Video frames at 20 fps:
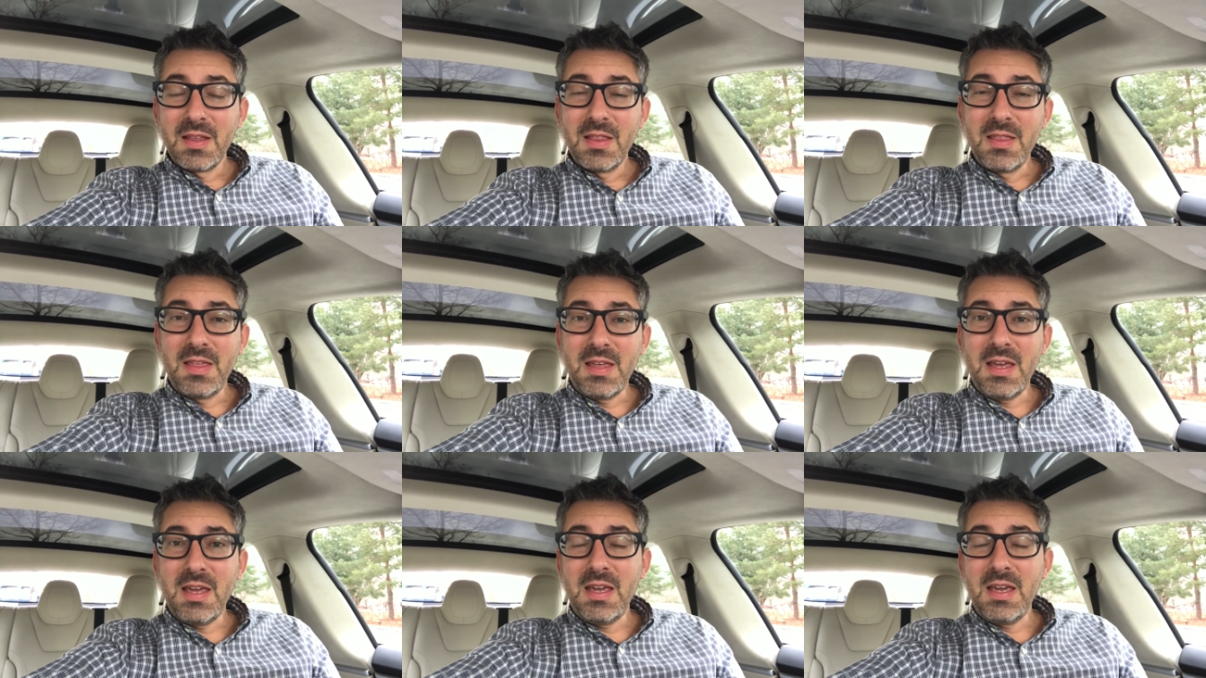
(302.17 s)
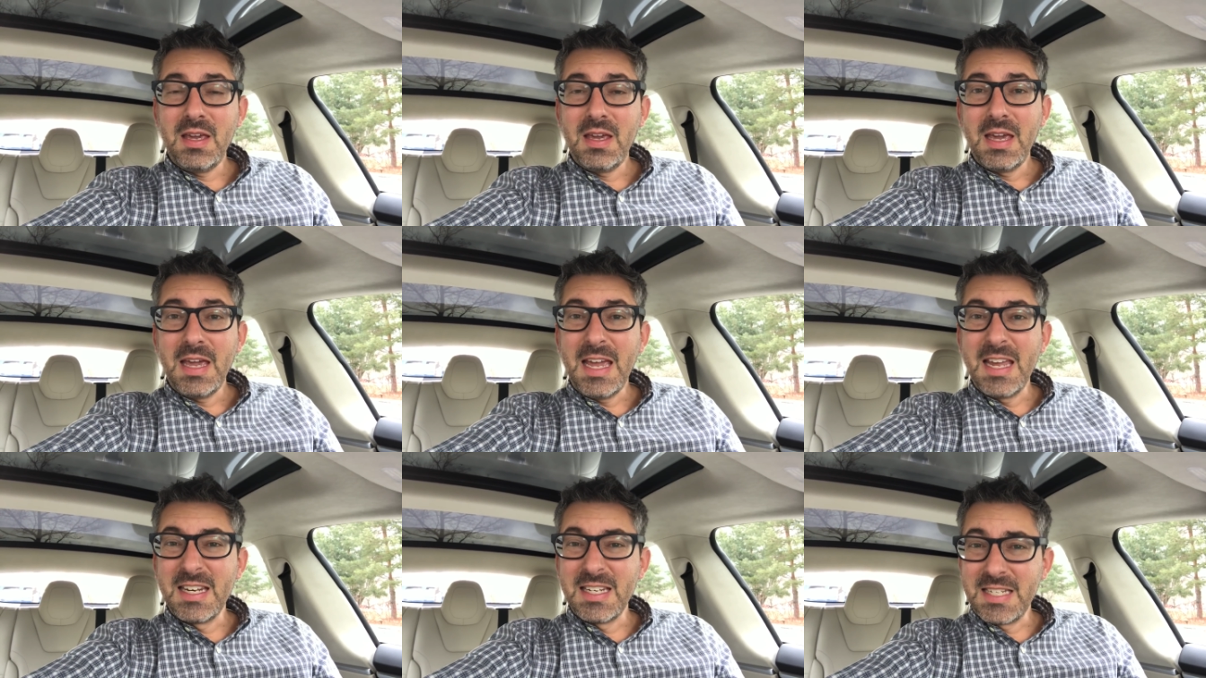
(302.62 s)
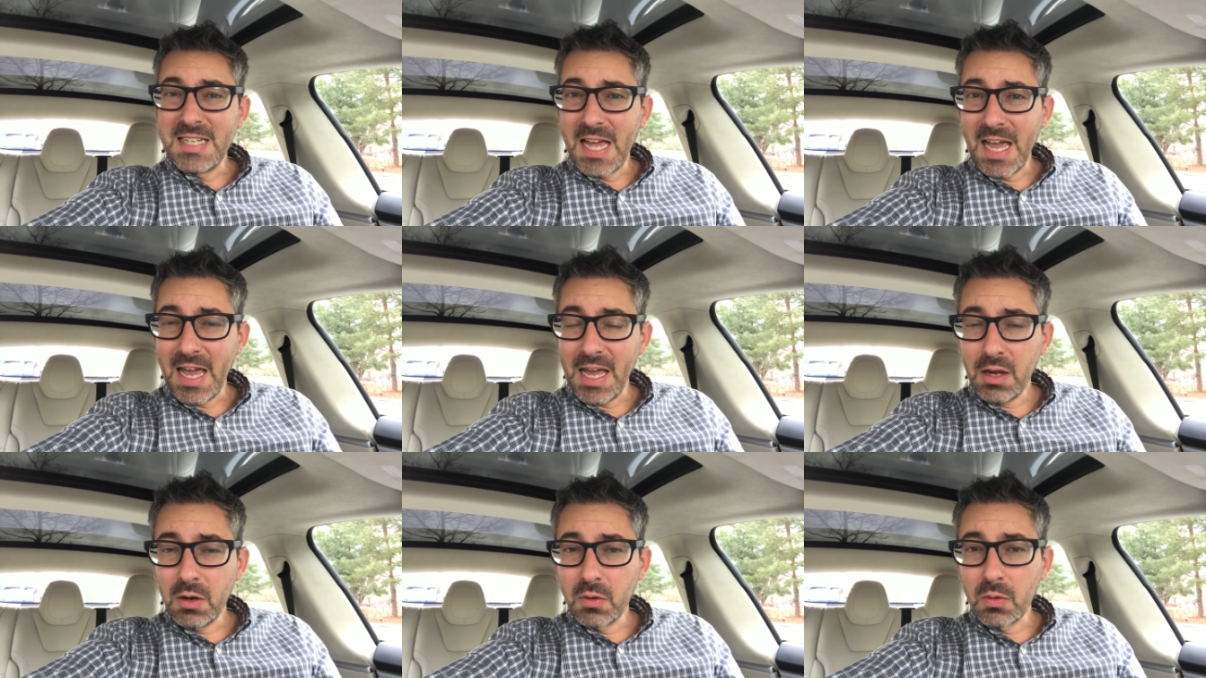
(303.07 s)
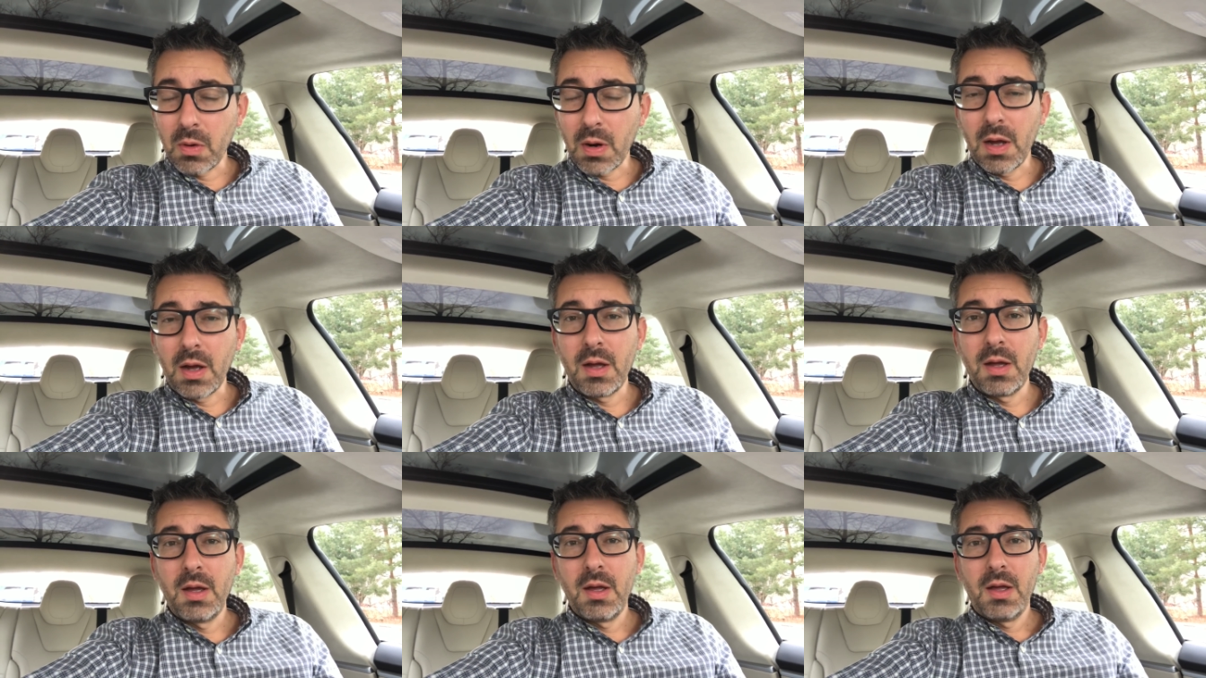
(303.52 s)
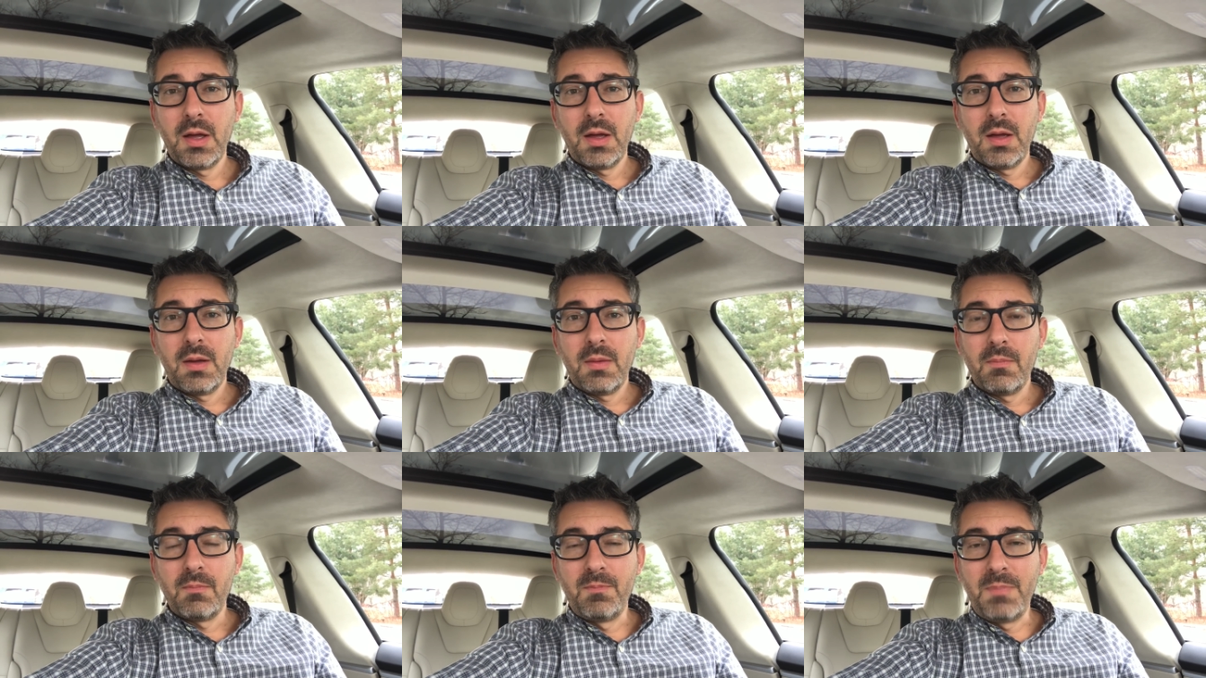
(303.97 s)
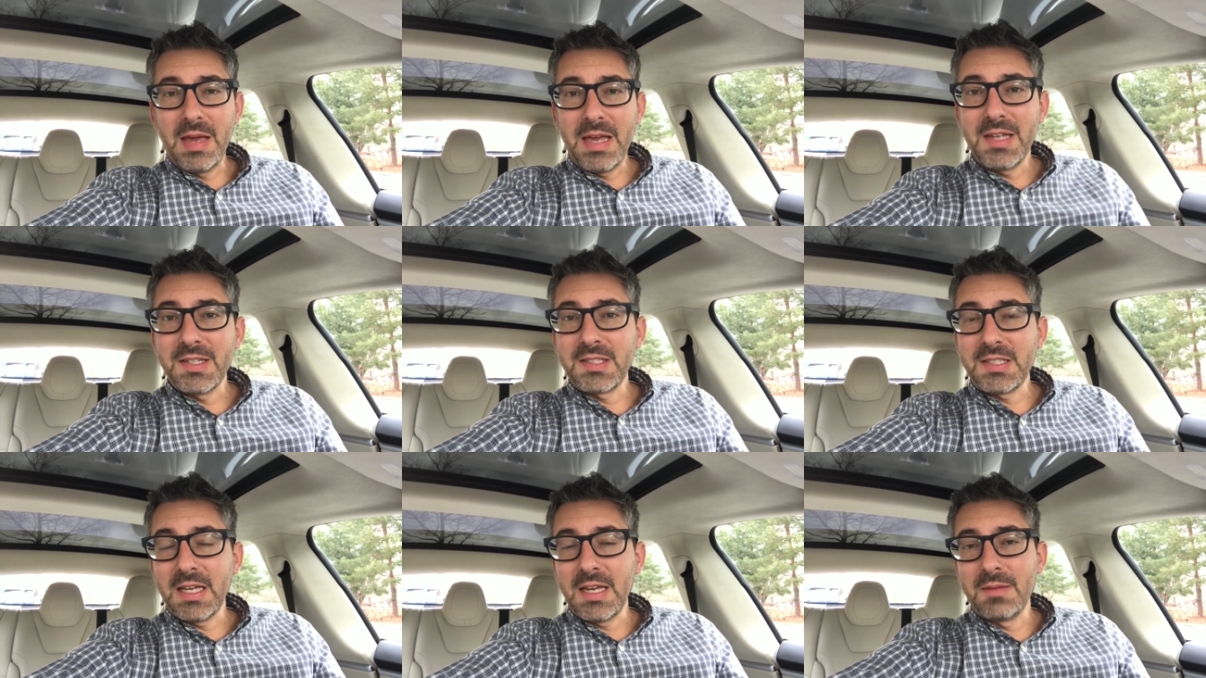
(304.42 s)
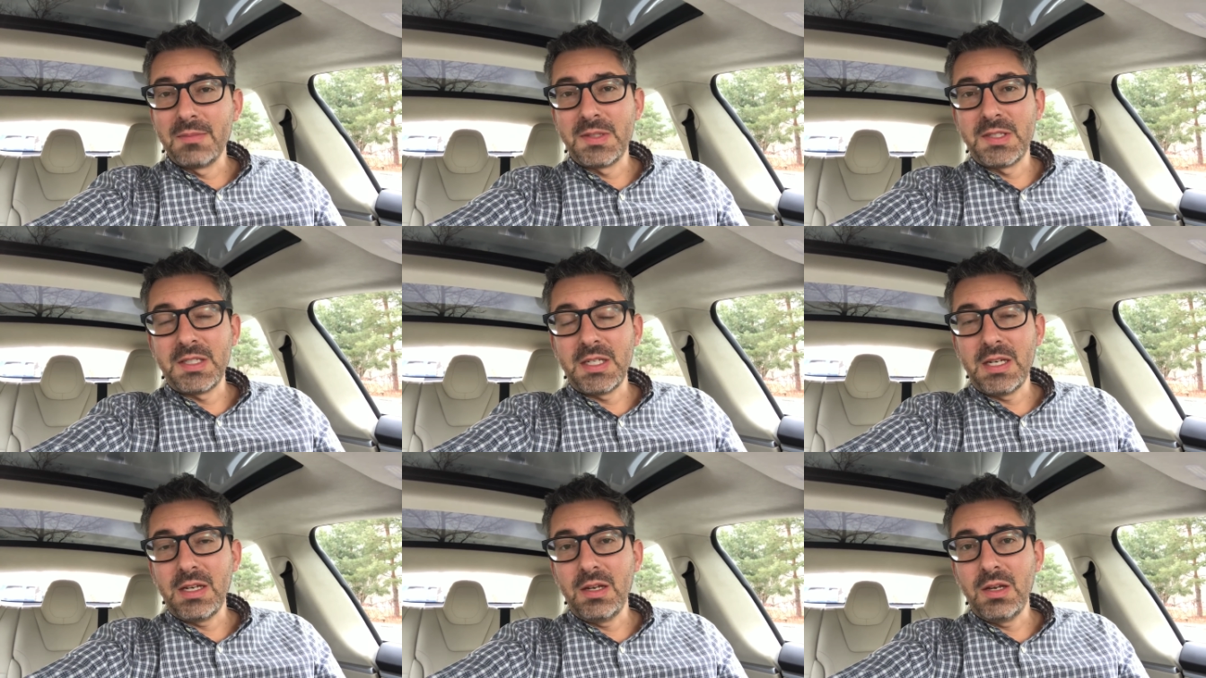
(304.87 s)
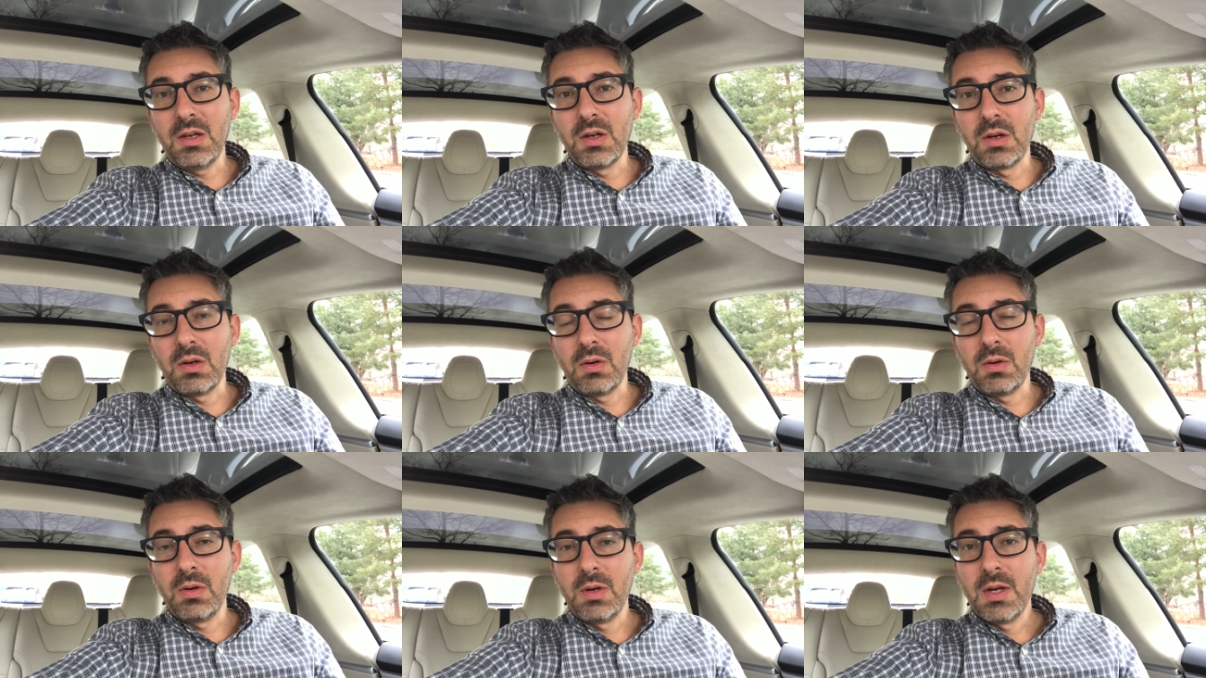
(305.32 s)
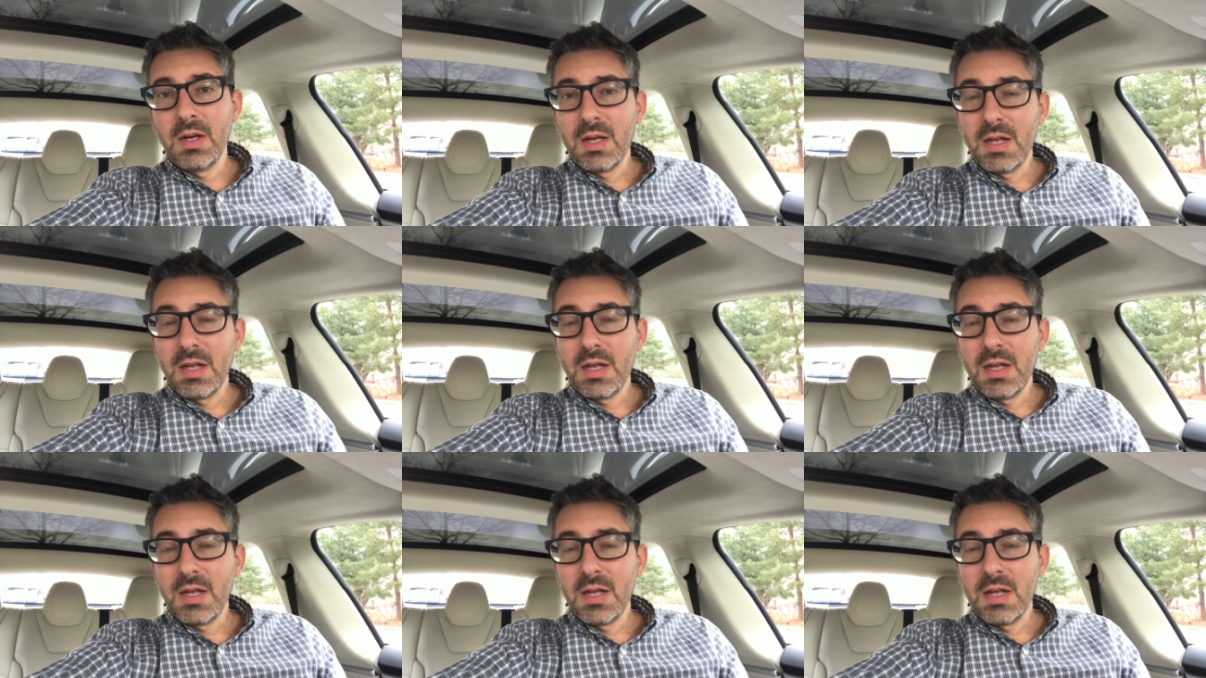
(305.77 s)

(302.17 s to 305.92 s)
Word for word: the Integra based MCU.